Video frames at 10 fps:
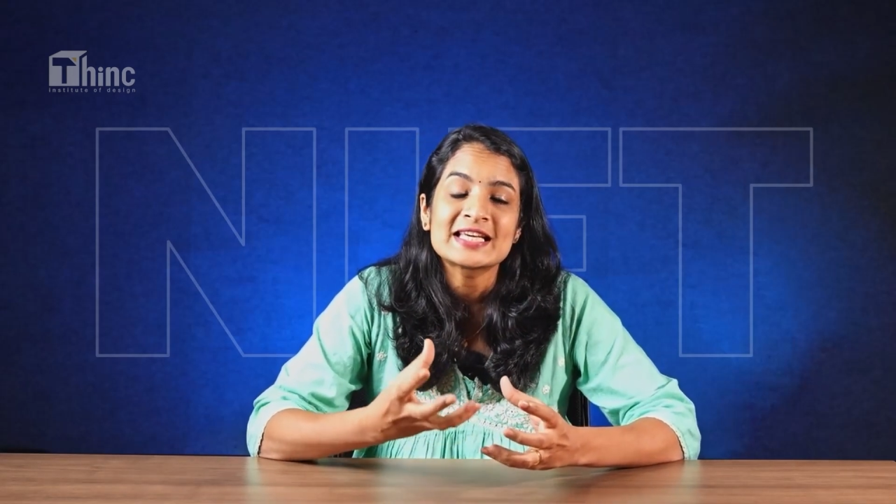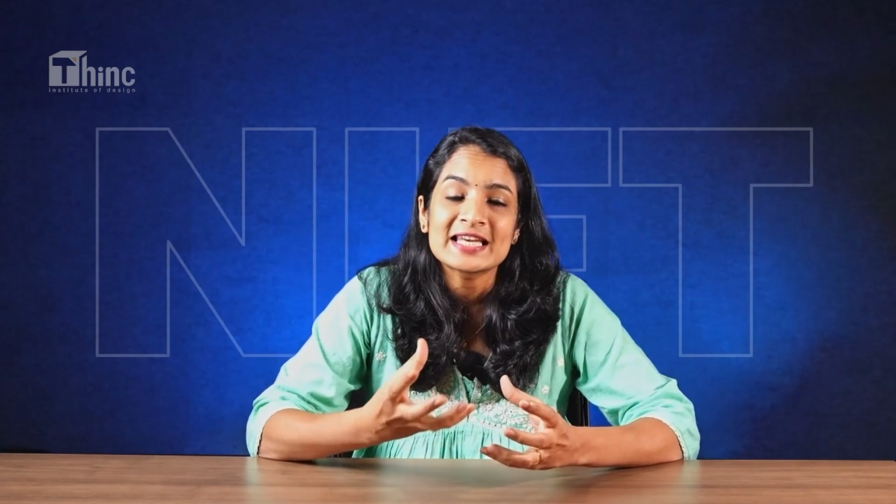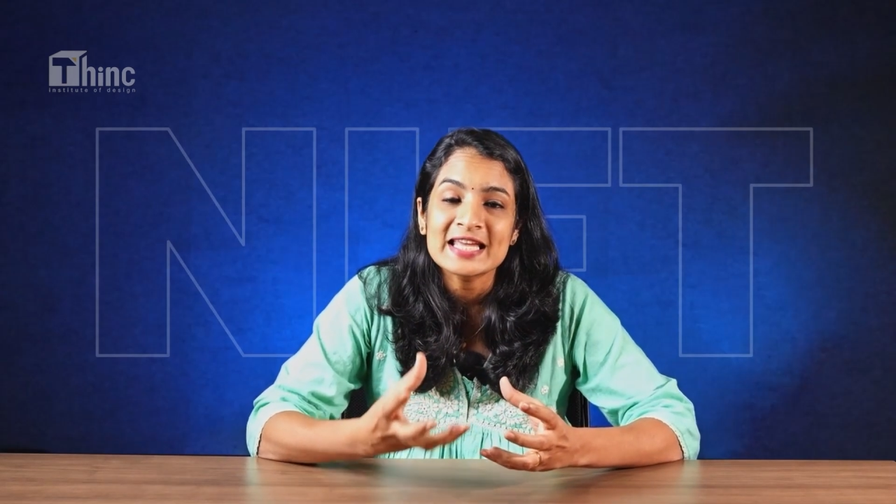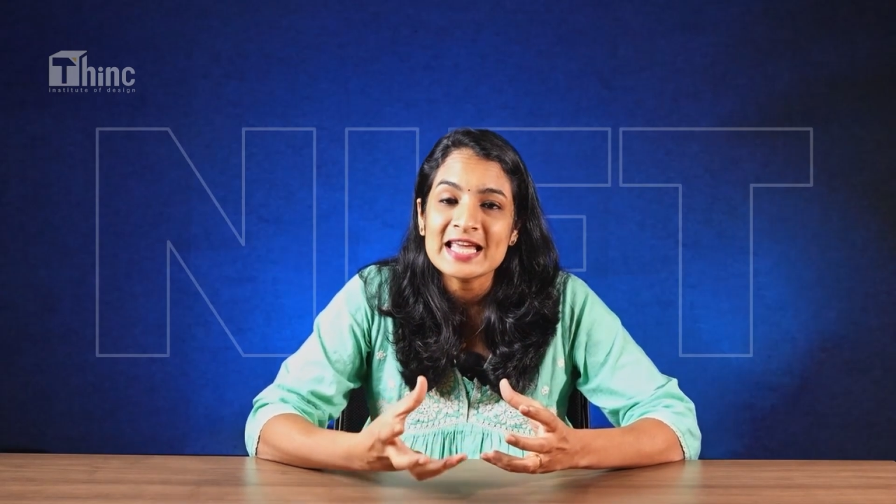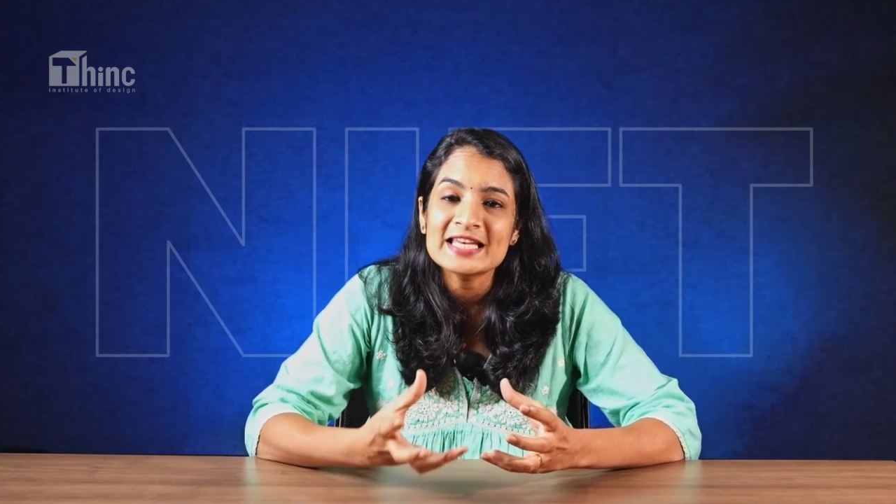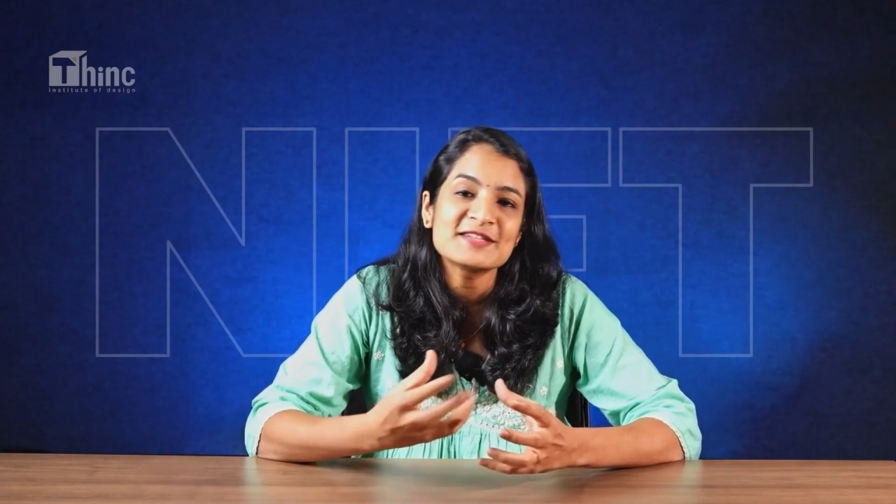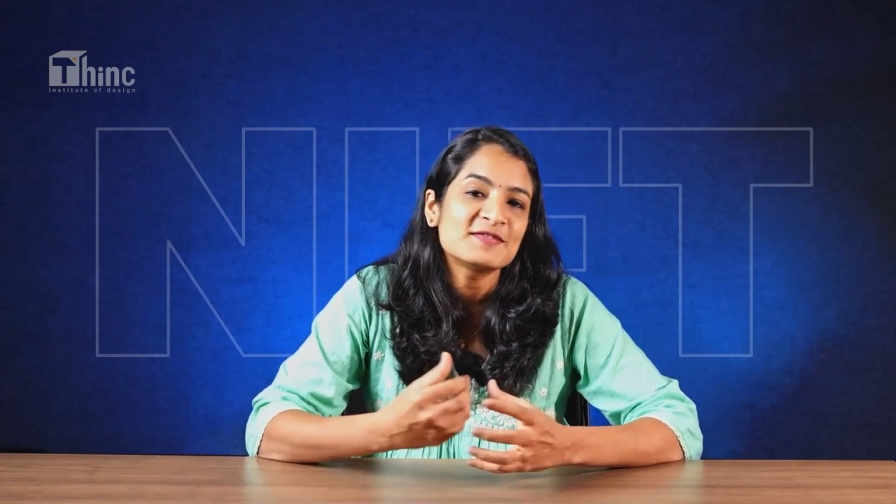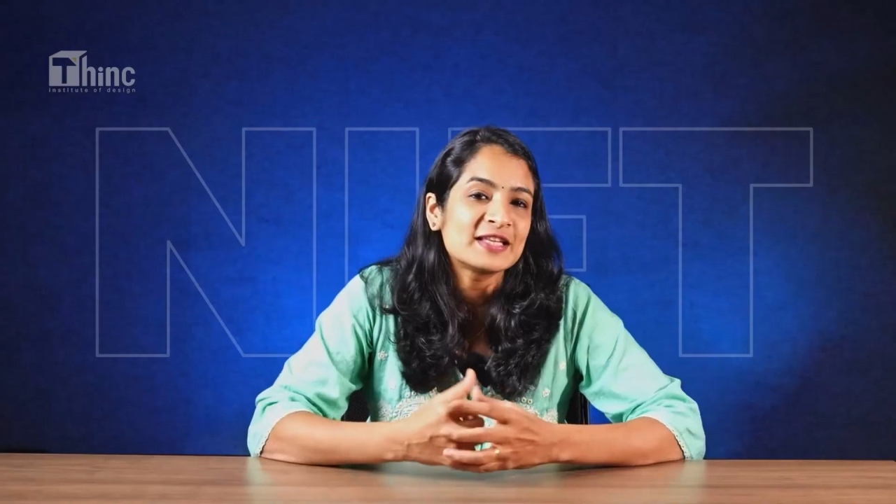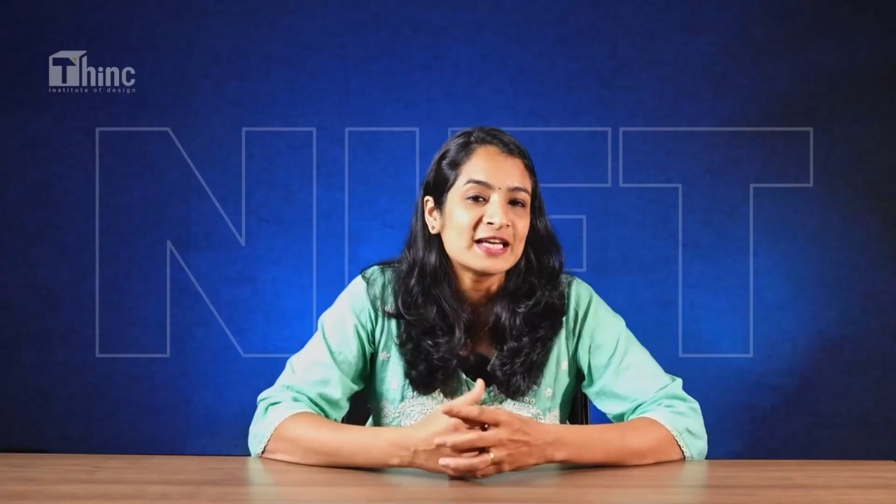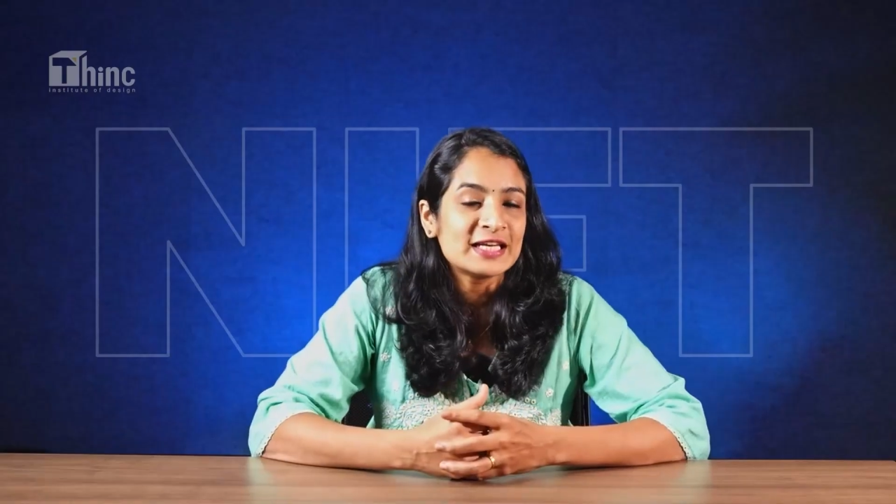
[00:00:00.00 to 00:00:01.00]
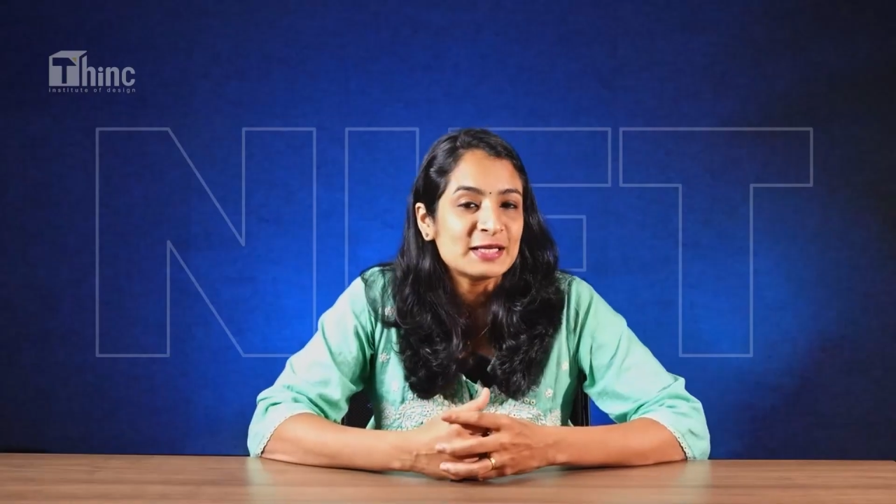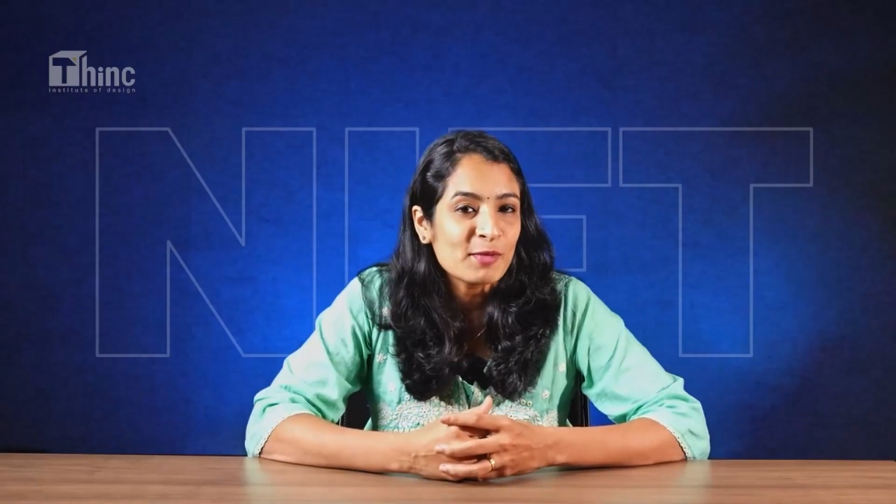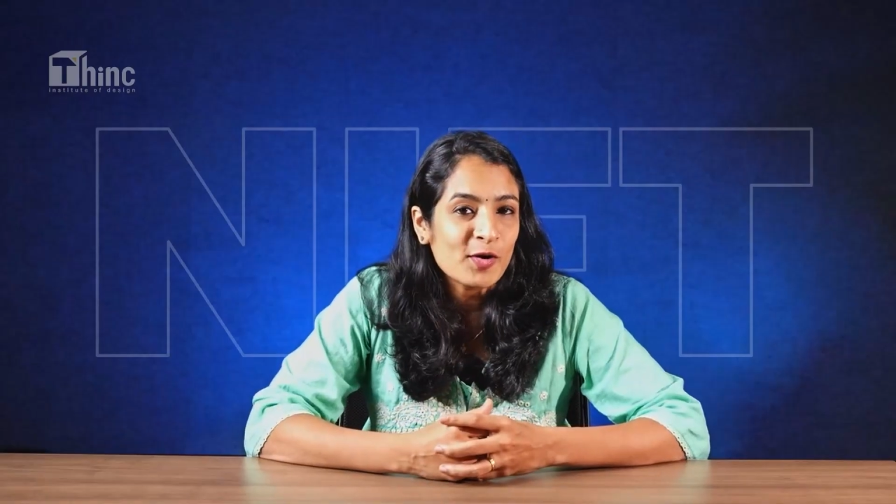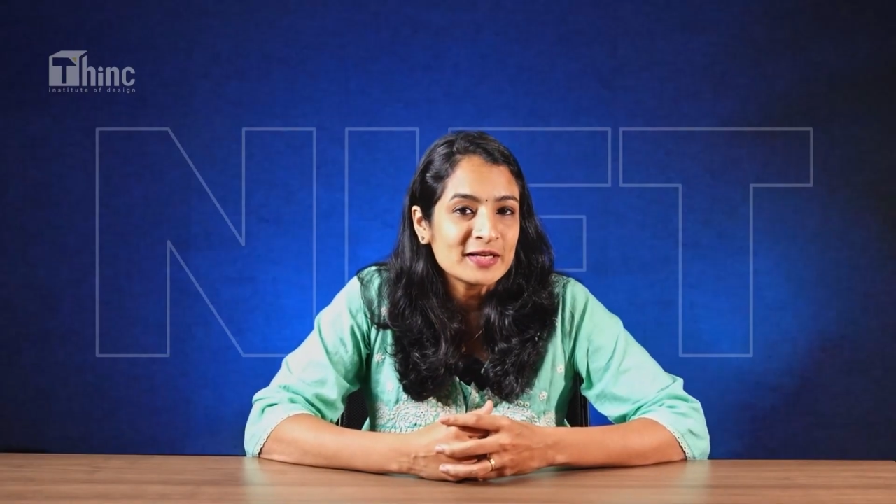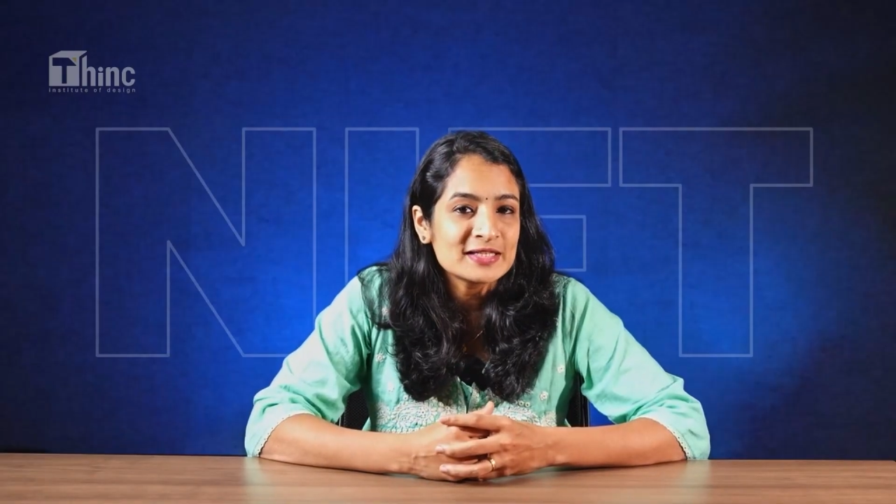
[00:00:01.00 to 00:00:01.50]
creative 3D
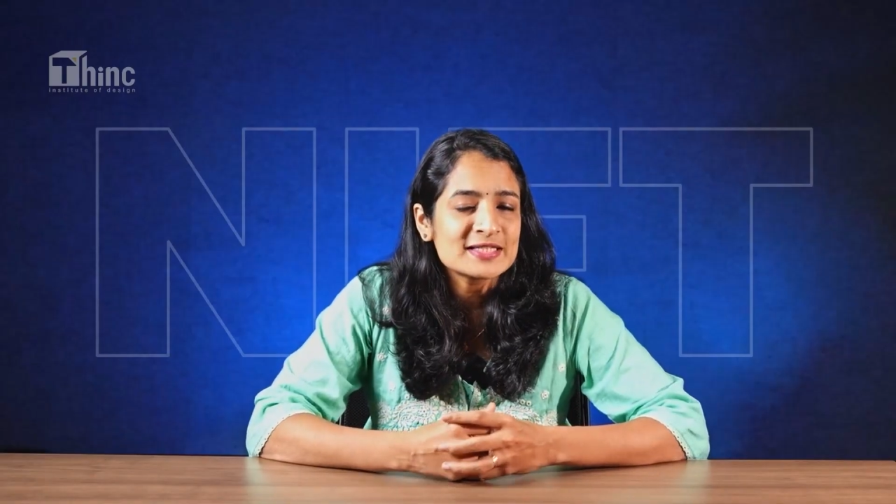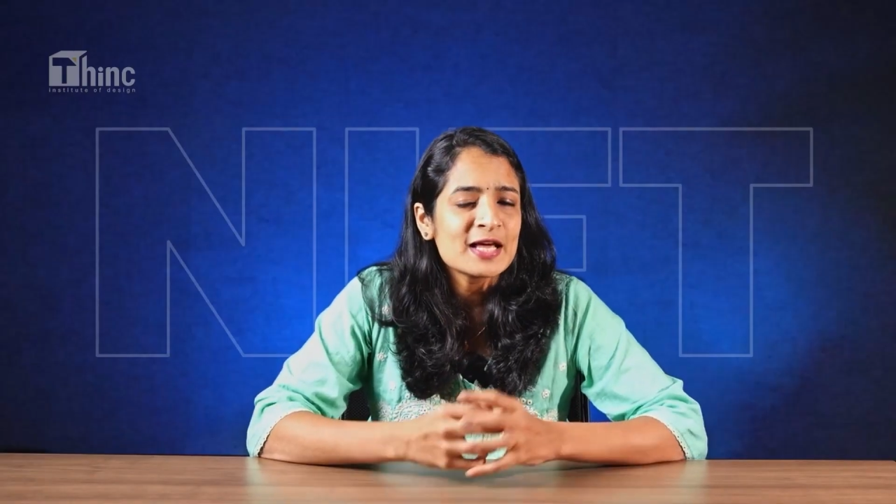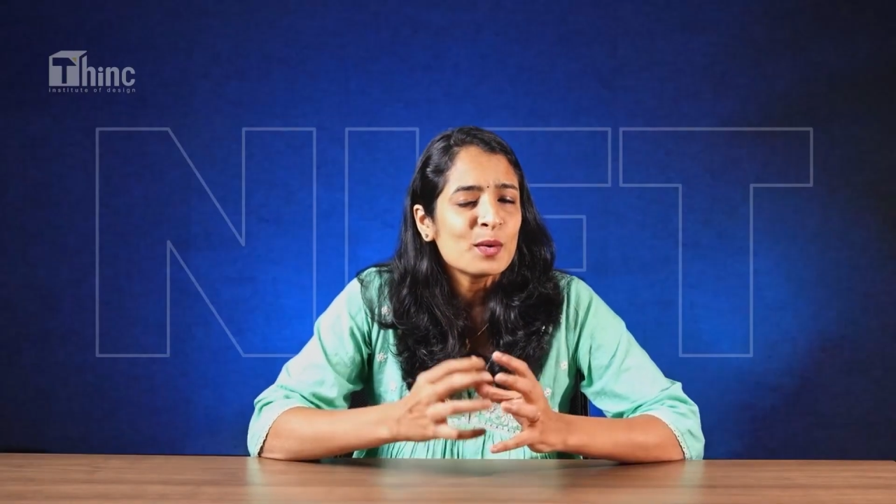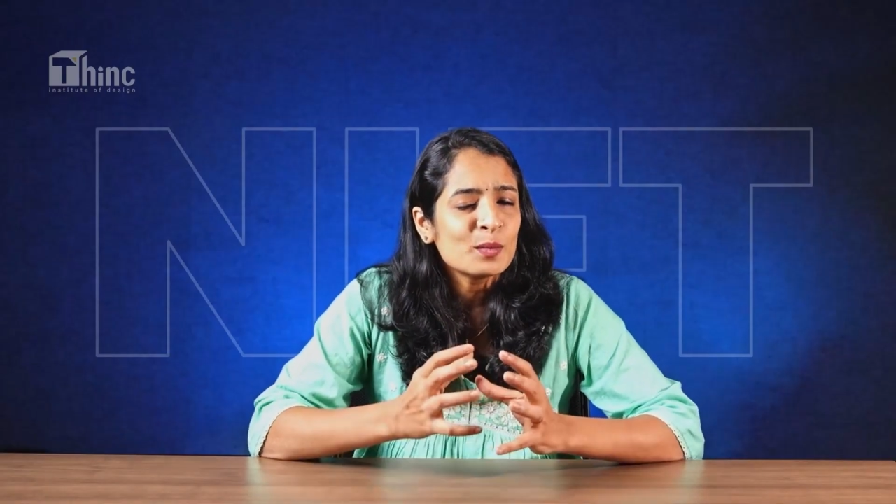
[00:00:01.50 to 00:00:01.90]
models